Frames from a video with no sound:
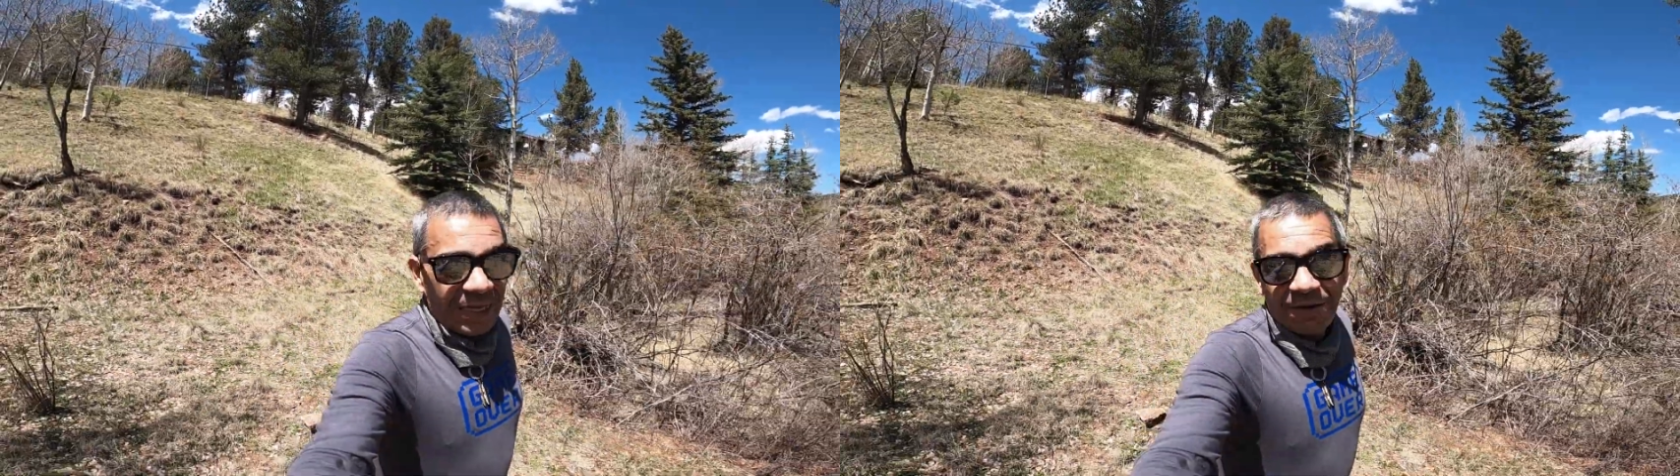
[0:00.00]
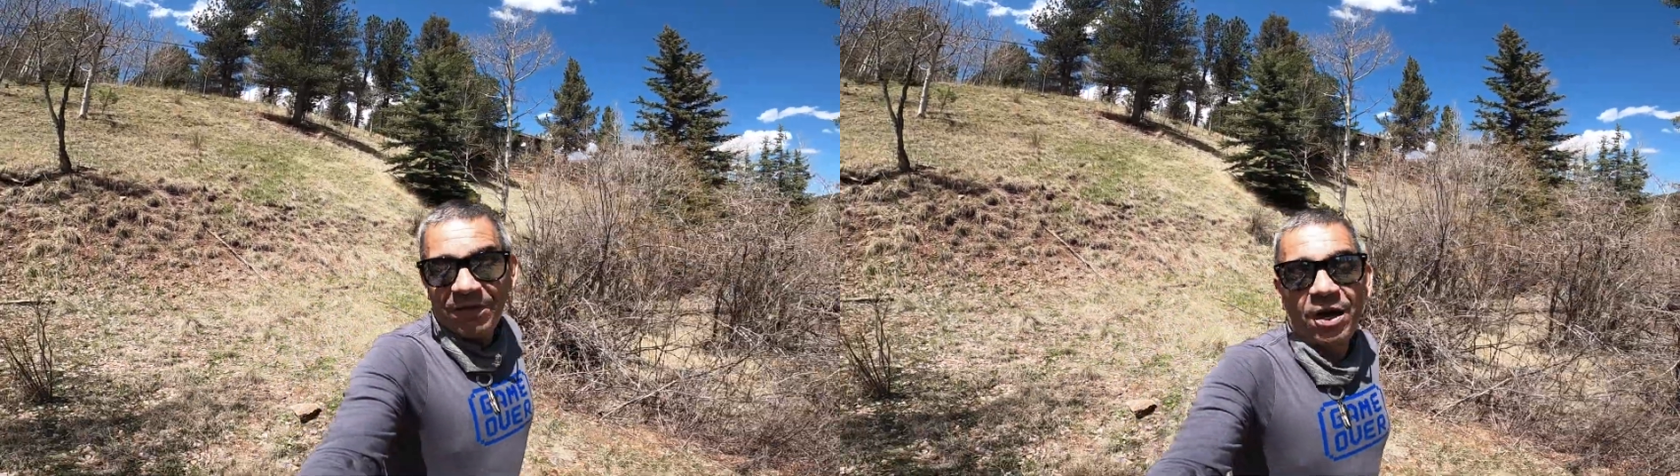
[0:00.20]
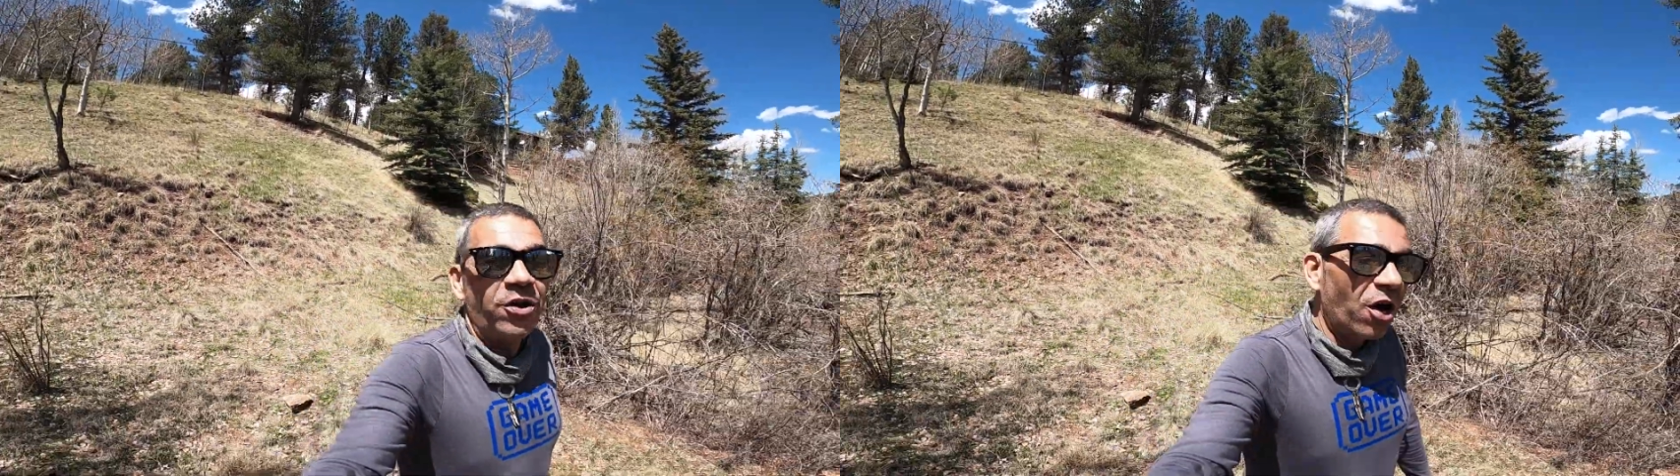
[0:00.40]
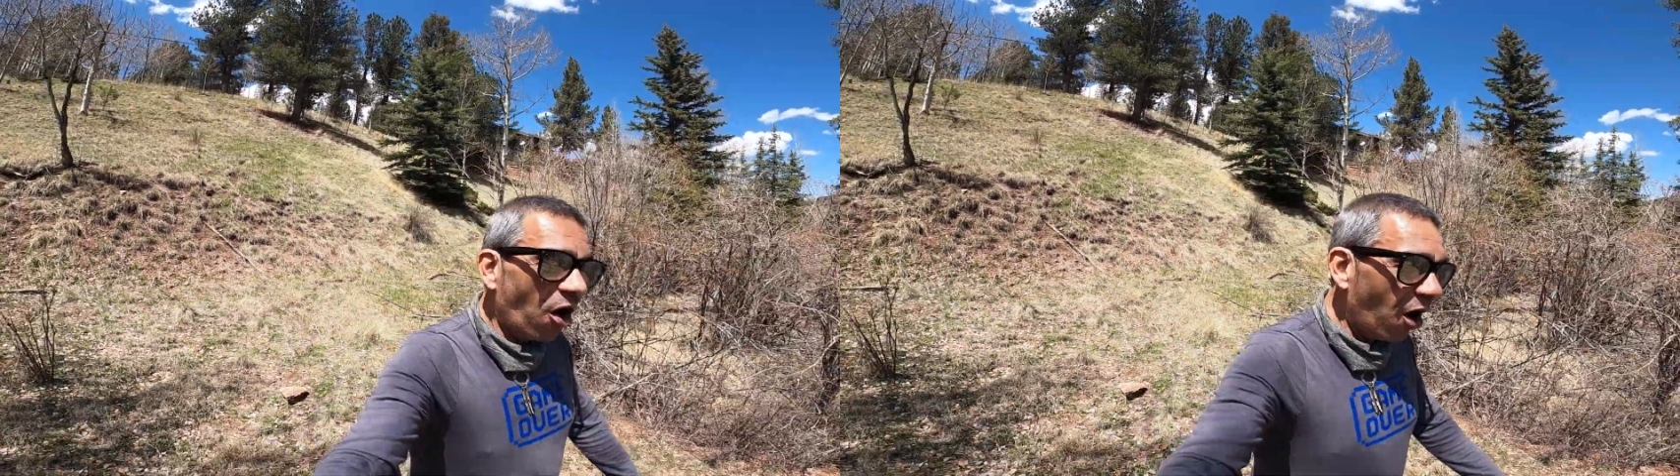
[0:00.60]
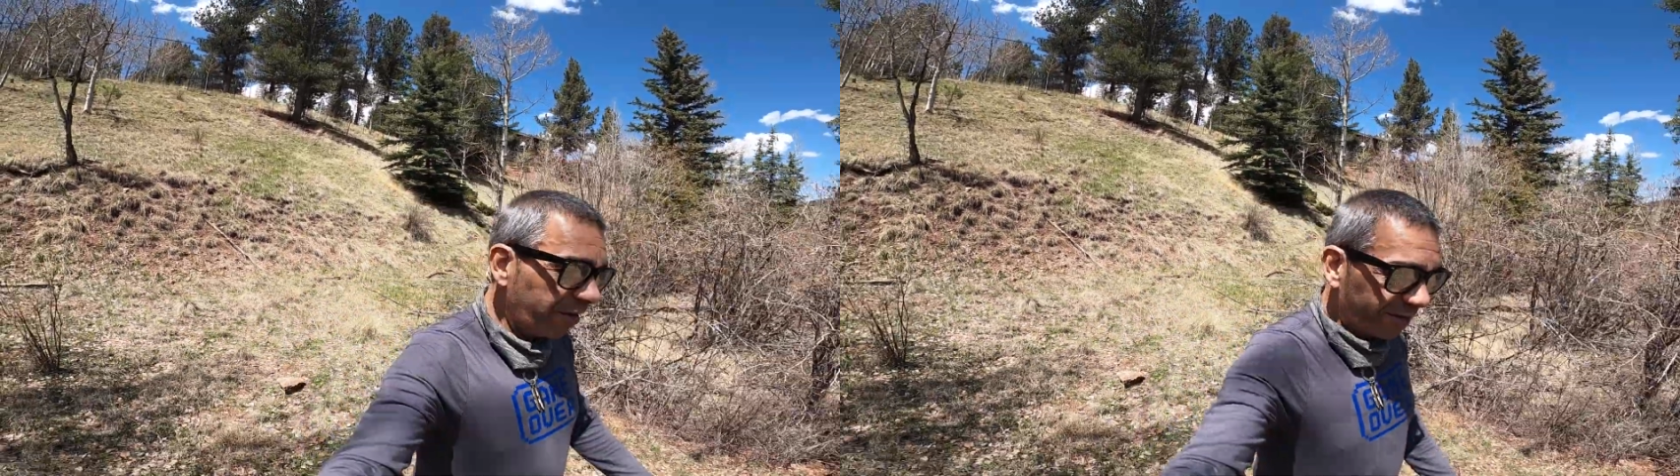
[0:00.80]
even though your
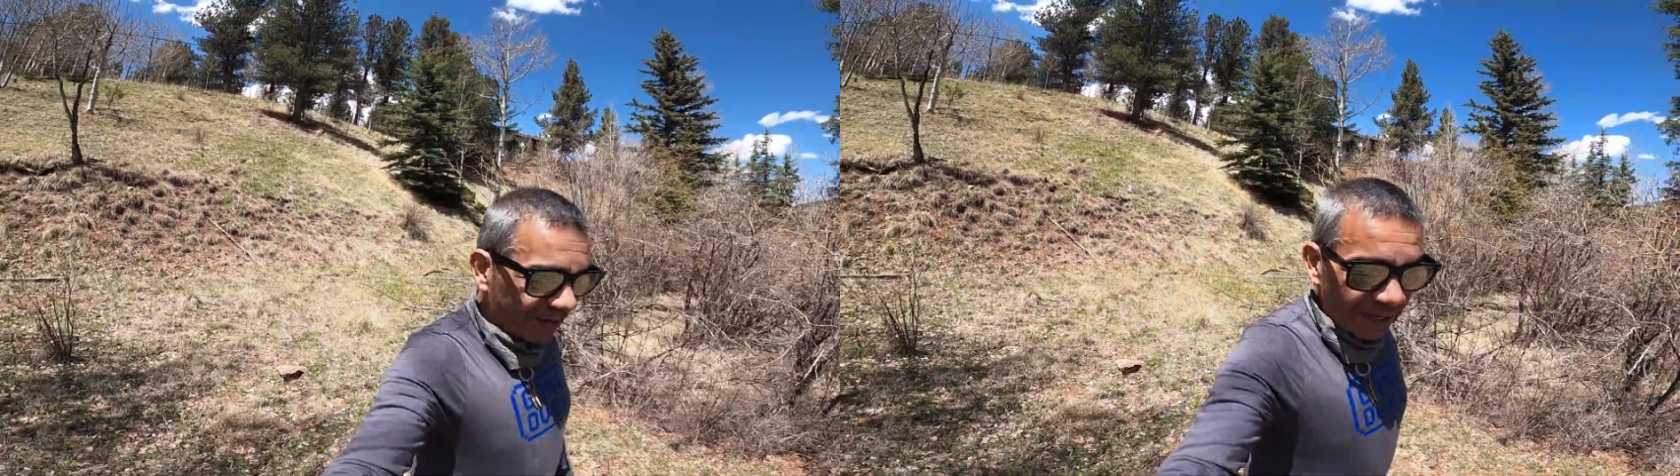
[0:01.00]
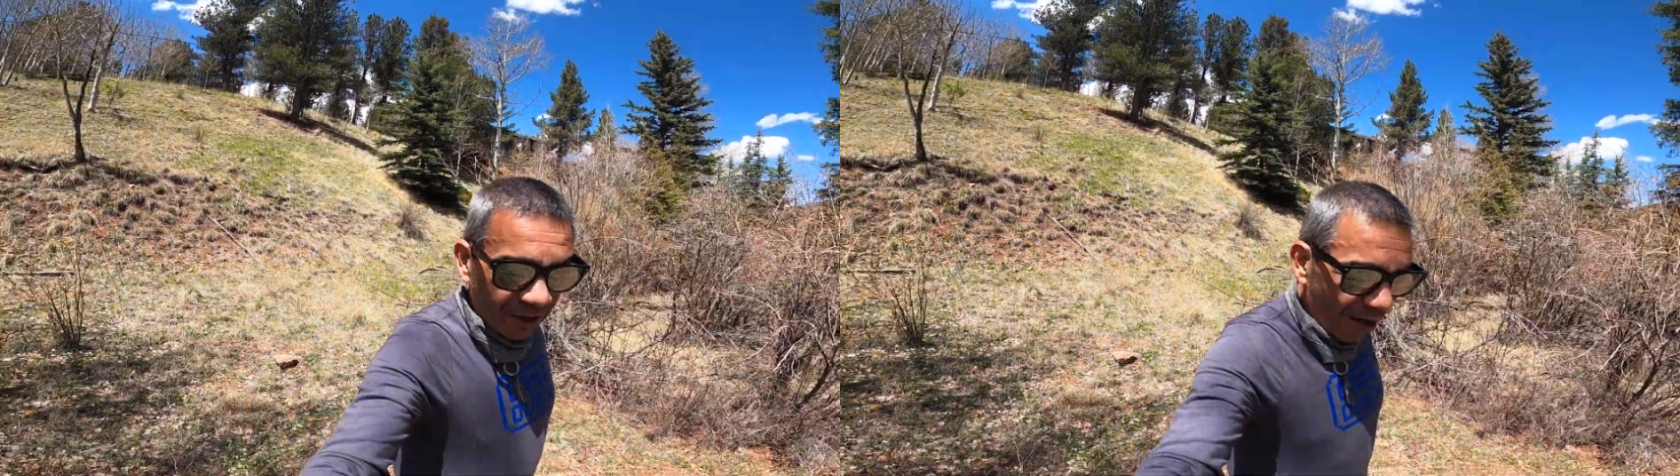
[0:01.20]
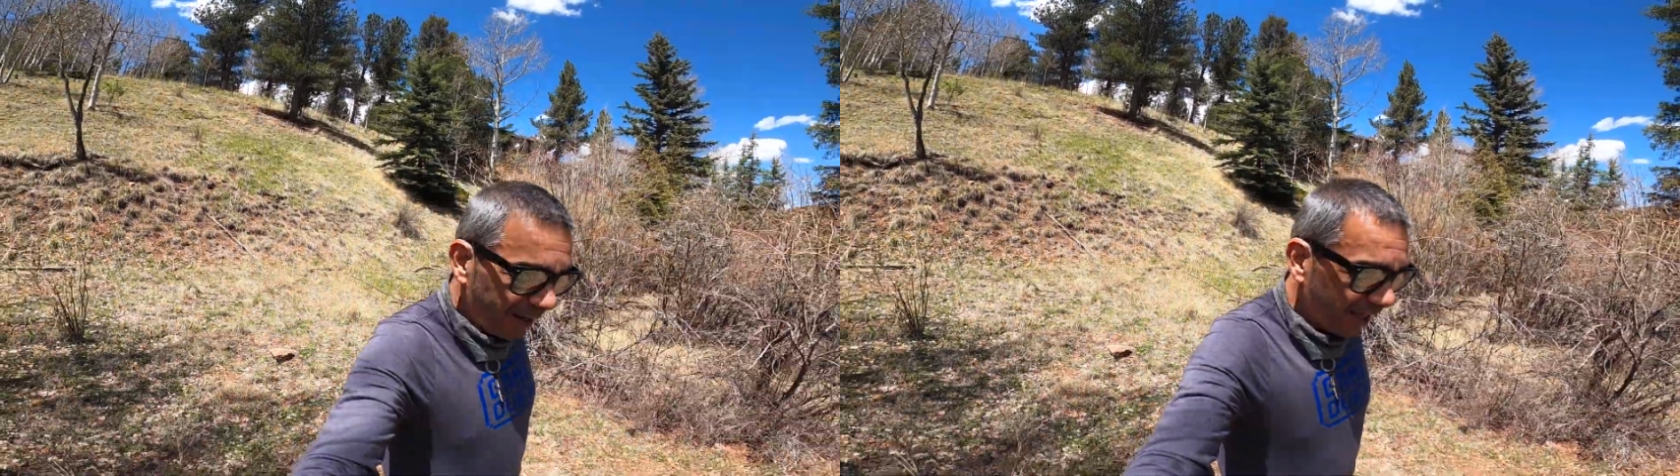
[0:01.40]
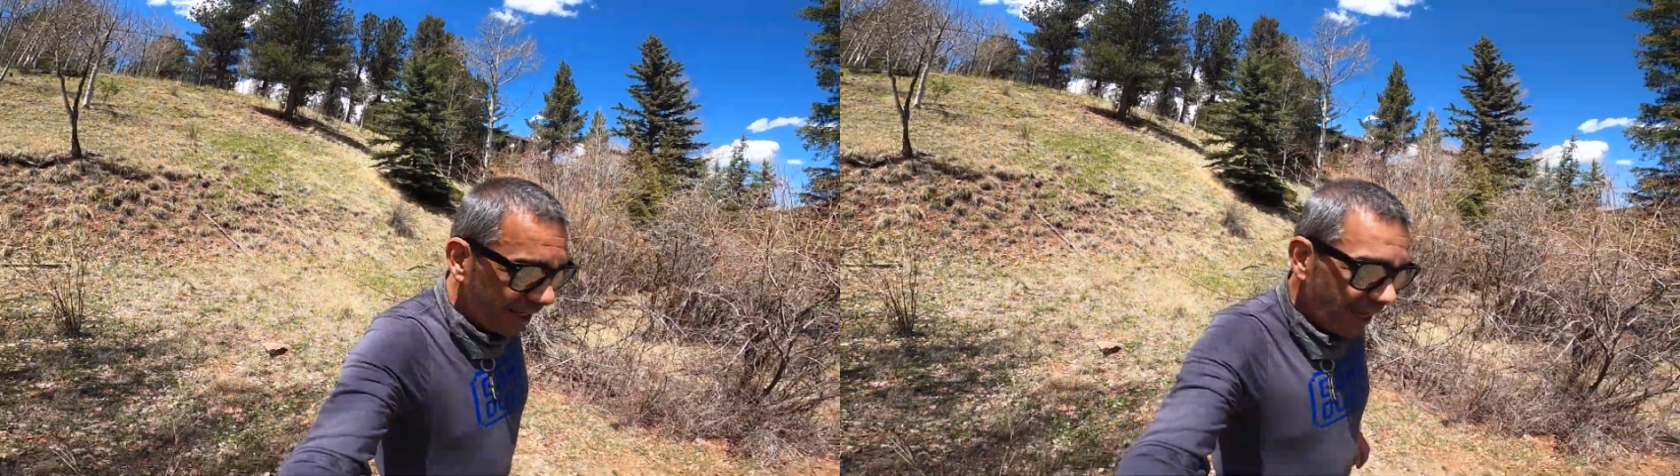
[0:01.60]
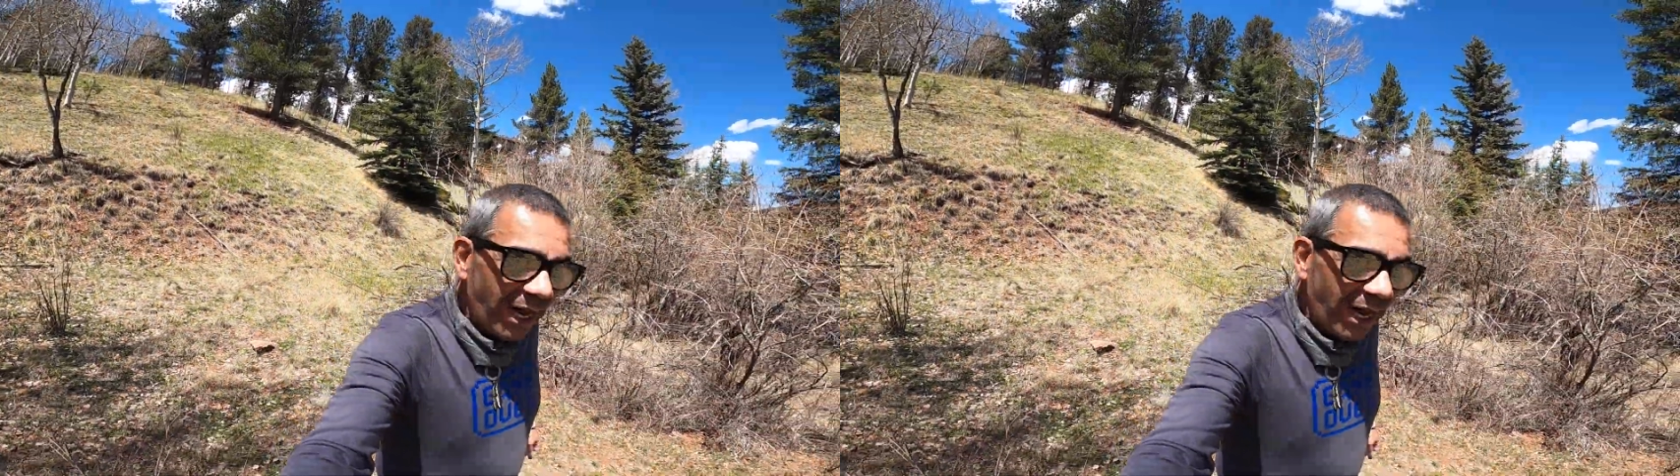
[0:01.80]
heart's set on it,